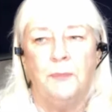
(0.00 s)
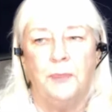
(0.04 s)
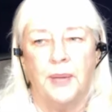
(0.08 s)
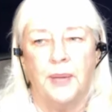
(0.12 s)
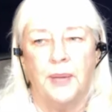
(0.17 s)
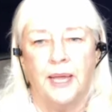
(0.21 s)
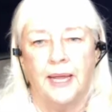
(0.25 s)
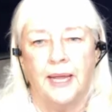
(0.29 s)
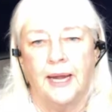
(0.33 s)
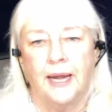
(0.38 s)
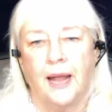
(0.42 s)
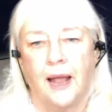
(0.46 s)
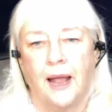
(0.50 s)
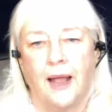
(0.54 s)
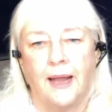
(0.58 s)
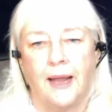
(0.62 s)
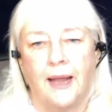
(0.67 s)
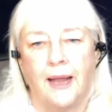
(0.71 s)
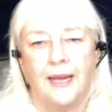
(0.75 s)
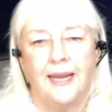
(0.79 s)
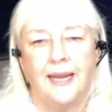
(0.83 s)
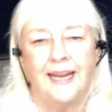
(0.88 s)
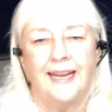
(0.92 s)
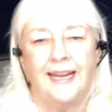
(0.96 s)
But,
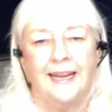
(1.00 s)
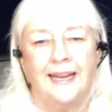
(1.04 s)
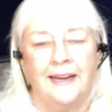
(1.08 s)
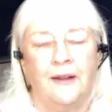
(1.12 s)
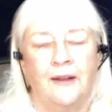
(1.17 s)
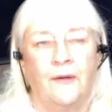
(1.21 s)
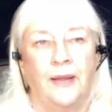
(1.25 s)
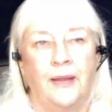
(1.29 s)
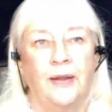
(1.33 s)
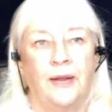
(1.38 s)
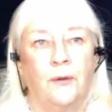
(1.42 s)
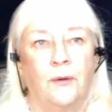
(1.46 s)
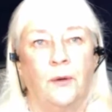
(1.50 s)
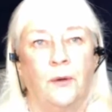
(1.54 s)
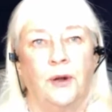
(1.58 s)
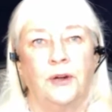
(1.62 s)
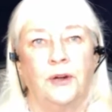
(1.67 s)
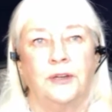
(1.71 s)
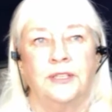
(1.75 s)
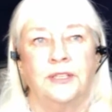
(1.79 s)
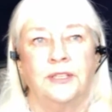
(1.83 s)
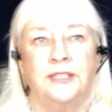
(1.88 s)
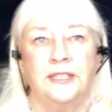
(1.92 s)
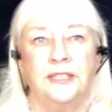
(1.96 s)
in
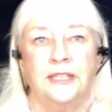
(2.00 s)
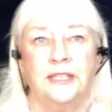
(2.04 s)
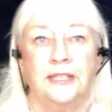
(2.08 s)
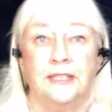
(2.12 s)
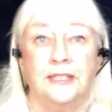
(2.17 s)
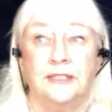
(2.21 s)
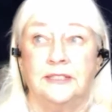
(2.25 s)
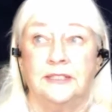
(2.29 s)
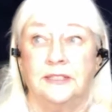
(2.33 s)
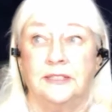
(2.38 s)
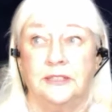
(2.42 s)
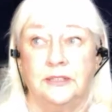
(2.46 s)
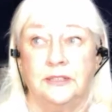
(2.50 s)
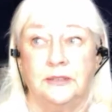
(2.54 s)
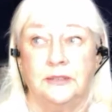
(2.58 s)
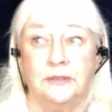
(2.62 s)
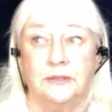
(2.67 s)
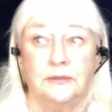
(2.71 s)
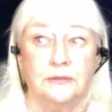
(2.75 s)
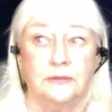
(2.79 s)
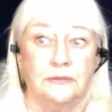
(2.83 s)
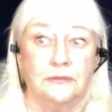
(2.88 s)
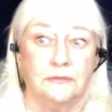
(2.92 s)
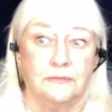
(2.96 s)
order to
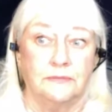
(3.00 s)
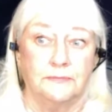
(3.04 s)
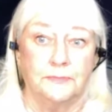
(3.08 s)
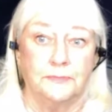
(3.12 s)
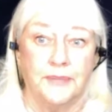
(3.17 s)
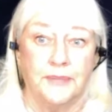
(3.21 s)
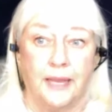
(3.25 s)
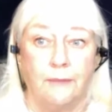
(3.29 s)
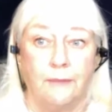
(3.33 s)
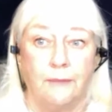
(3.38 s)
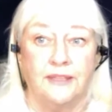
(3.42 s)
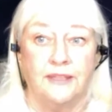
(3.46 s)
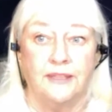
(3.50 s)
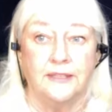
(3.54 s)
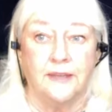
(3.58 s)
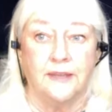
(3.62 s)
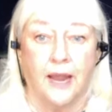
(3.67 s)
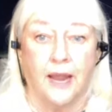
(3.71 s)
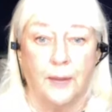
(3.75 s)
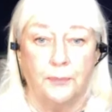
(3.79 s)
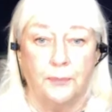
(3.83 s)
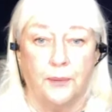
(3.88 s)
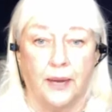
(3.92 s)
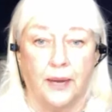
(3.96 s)
play with the
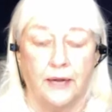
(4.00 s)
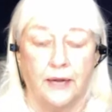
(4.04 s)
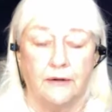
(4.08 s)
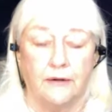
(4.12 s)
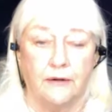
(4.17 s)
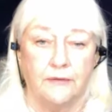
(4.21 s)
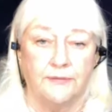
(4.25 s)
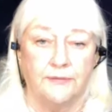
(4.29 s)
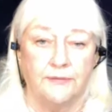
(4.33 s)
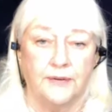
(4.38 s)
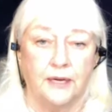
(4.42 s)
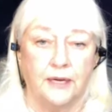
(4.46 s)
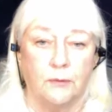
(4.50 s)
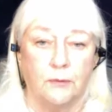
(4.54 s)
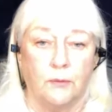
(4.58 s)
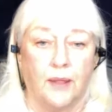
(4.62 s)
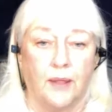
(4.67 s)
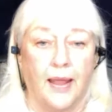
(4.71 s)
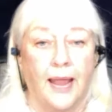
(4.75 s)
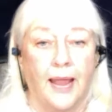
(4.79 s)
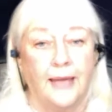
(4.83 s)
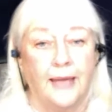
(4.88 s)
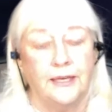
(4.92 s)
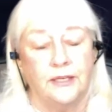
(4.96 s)
typewriter, I figured,
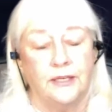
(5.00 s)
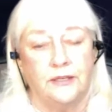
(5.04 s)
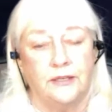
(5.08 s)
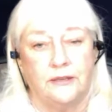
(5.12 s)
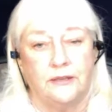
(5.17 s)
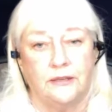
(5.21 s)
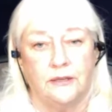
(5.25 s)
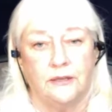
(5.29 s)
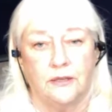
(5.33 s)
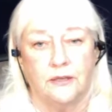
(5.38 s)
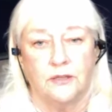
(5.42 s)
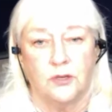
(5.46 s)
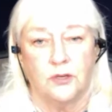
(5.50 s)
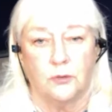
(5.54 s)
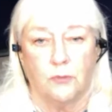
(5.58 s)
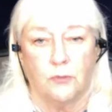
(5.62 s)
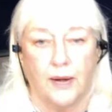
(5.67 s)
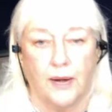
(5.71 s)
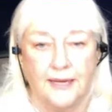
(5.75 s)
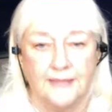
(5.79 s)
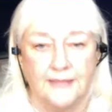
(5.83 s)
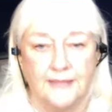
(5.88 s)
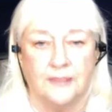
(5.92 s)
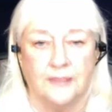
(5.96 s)
well, I had to
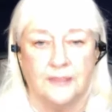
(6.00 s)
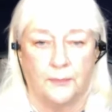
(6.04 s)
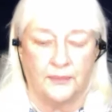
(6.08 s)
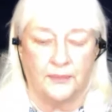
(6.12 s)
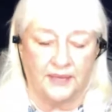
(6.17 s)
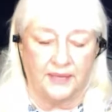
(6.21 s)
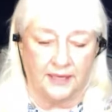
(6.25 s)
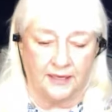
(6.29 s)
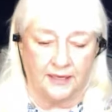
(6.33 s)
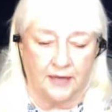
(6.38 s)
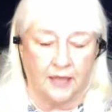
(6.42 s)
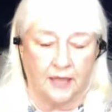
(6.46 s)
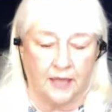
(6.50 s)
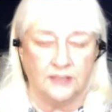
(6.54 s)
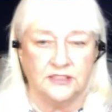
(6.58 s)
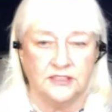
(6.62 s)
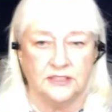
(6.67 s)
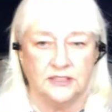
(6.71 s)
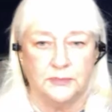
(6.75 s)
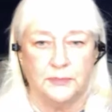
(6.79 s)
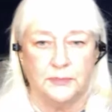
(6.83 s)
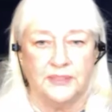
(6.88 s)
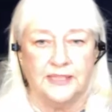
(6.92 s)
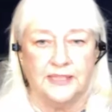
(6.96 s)
write something and not
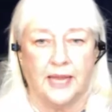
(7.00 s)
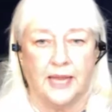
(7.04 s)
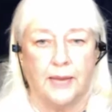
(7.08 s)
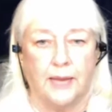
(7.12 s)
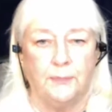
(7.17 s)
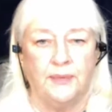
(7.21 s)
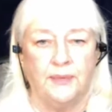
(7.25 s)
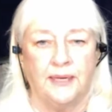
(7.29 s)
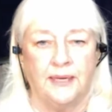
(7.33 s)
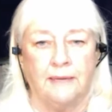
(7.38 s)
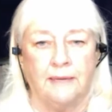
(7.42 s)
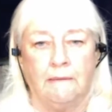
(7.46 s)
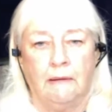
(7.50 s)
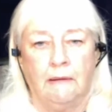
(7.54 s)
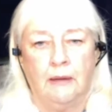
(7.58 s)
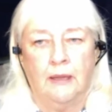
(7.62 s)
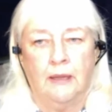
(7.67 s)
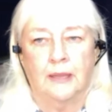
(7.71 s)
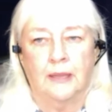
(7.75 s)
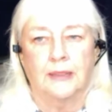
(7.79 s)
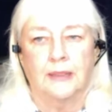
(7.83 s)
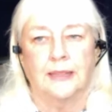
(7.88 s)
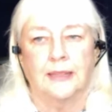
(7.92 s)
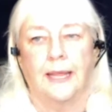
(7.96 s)
just be typing
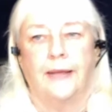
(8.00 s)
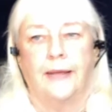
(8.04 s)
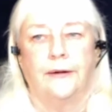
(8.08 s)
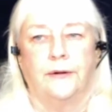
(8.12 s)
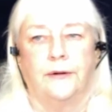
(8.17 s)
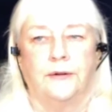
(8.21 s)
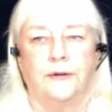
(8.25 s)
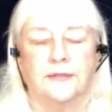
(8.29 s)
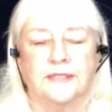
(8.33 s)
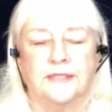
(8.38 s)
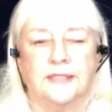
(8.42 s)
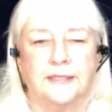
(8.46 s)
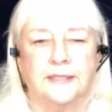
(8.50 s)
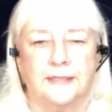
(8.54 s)
letters,